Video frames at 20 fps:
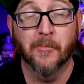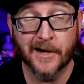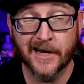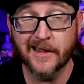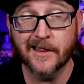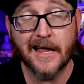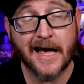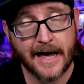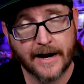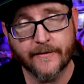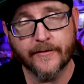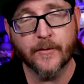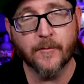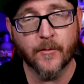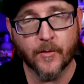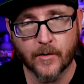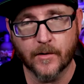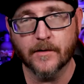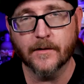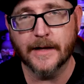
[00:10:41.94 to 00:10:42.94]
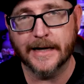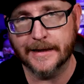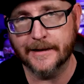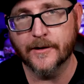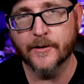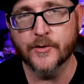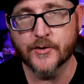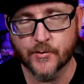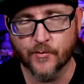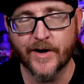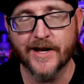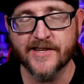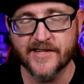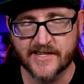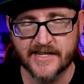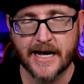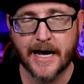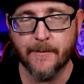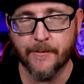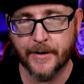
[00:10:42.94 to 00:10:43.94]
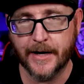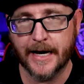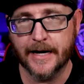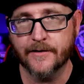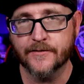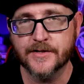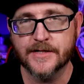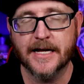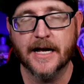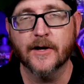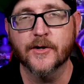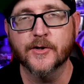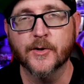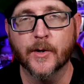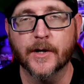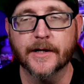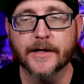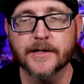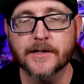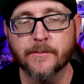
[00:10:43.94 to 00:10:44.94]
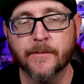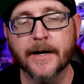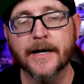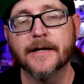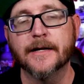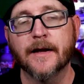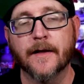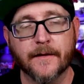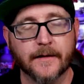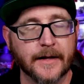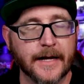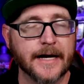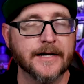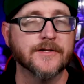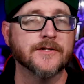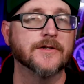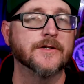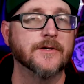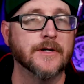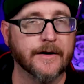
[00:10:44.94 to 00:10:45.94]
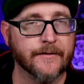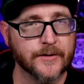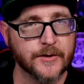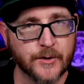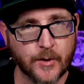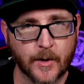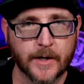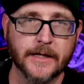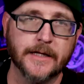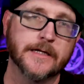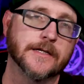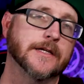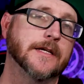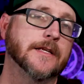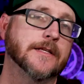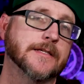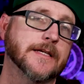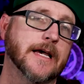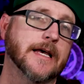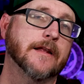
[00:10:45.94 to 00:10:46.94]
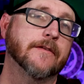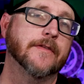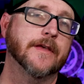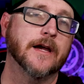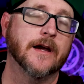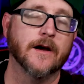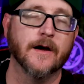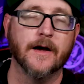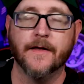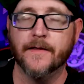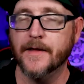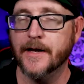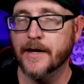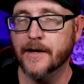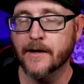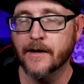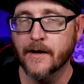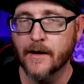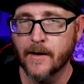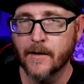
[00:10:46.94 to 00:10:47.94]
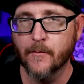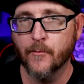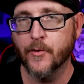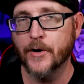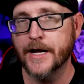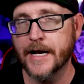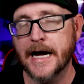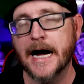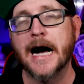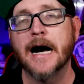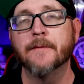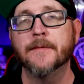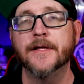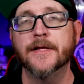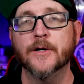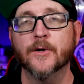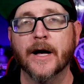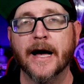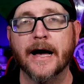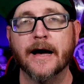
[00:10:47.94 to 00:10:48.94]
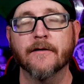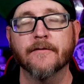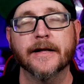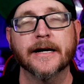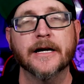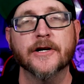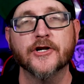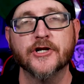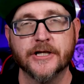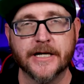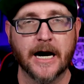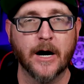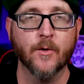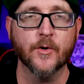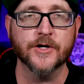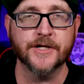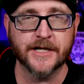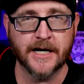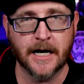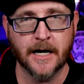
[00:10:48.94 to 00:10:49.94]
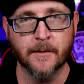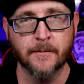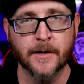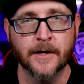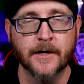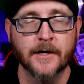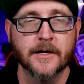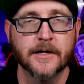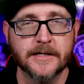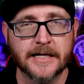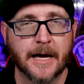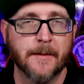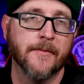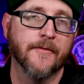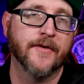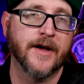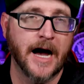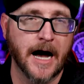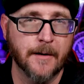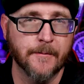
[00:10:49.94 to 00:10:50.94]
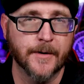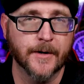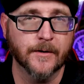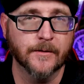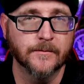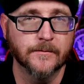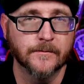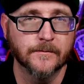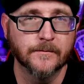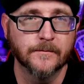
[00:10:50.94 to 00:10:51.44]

but a lot of them are like those rest stop kind of style toilets. But nonetheless, you have the toilet inside of there and then pretty common you'll have like a shower tub type of combo.